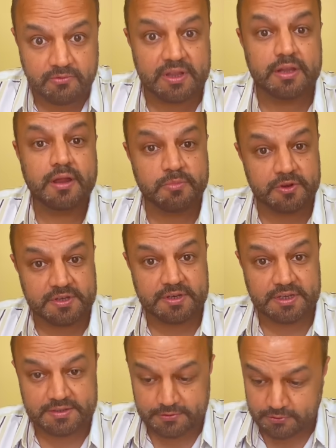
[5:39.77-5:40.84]
When the temperature
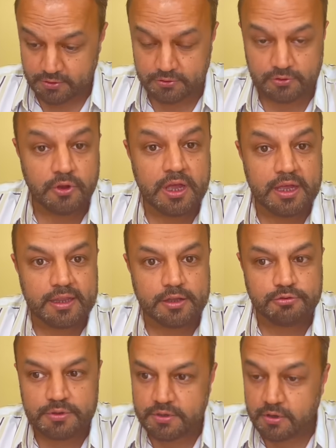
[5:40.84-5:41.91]
reaches so and so,
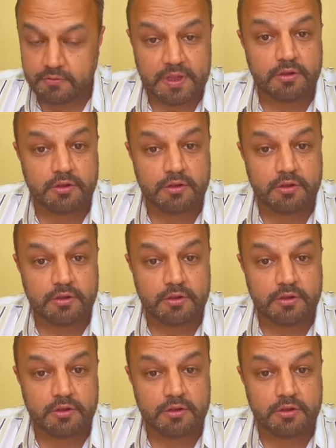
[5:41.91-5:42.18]
then switch it off.